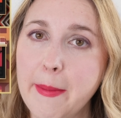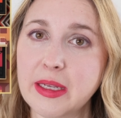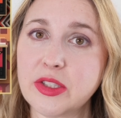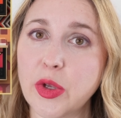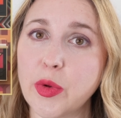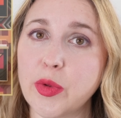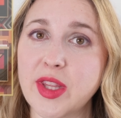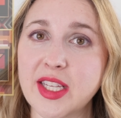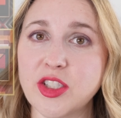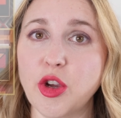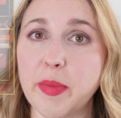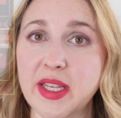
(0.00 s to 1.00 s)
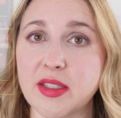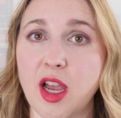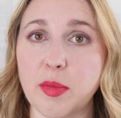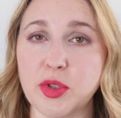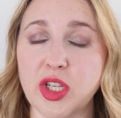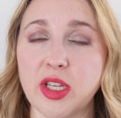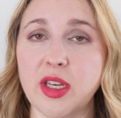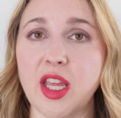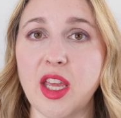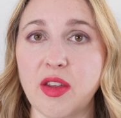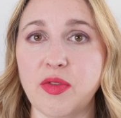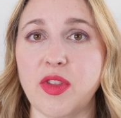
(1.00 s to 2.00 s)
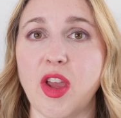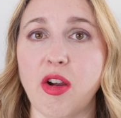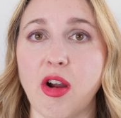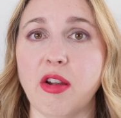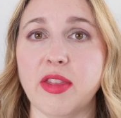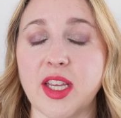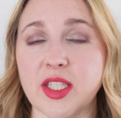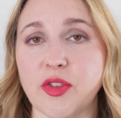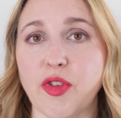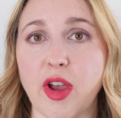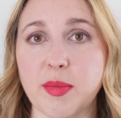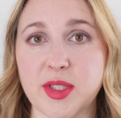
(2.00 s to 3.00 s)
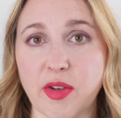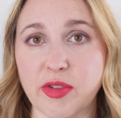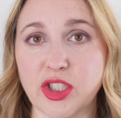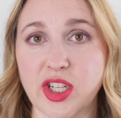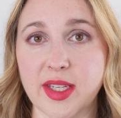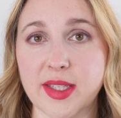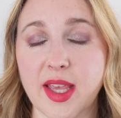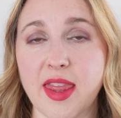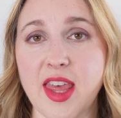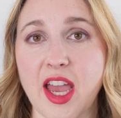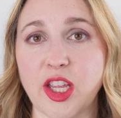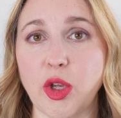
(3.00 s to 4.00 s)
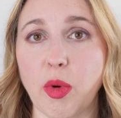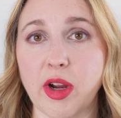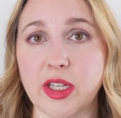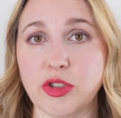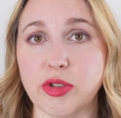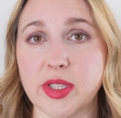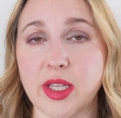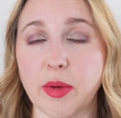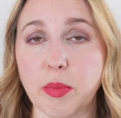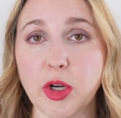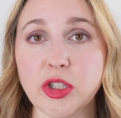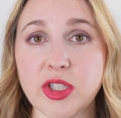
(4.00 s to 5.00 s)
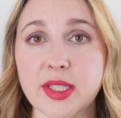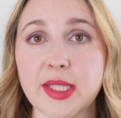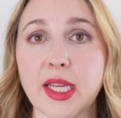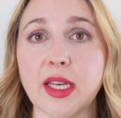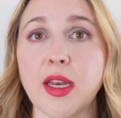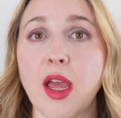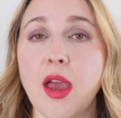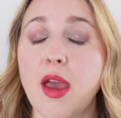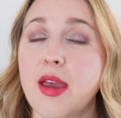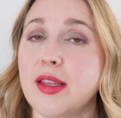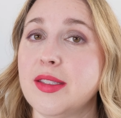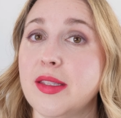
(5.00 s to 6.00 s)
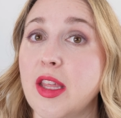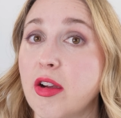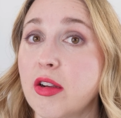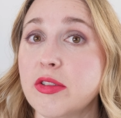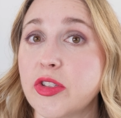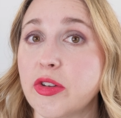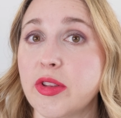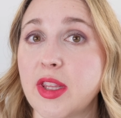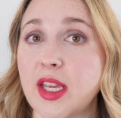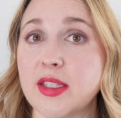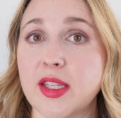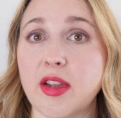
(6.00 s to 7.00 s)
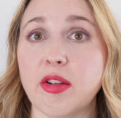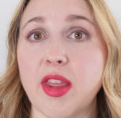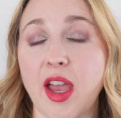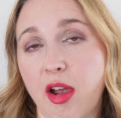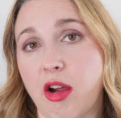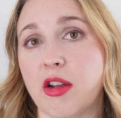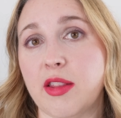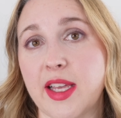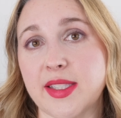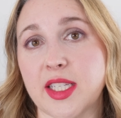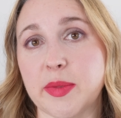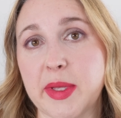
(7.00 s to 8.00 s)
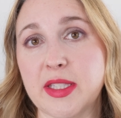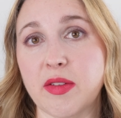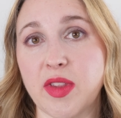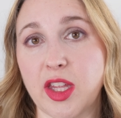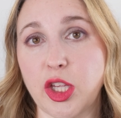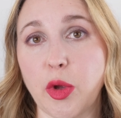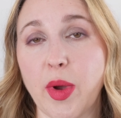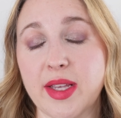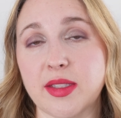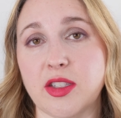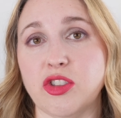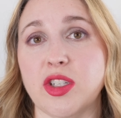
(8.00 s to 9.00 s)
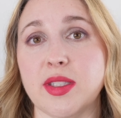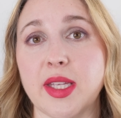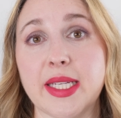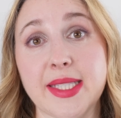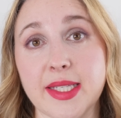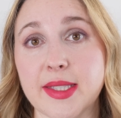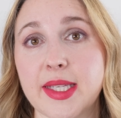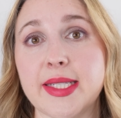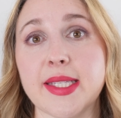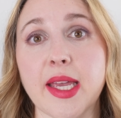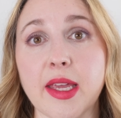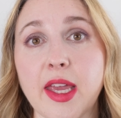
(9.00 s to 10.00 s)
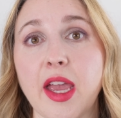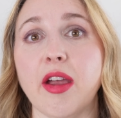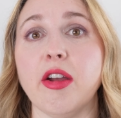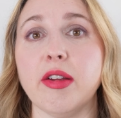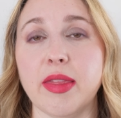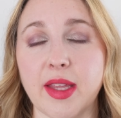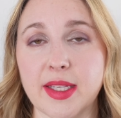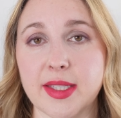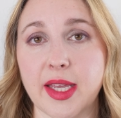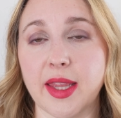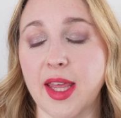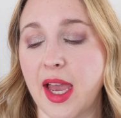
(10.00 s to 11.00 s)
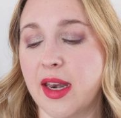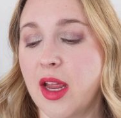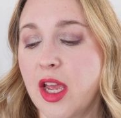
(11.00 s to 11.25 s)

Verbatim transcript: So that's your best option if there are things from Selfridges that you are interested in purchasing. There are certain things there that are less expensive than U S, such as like Sisley skincare and things like that.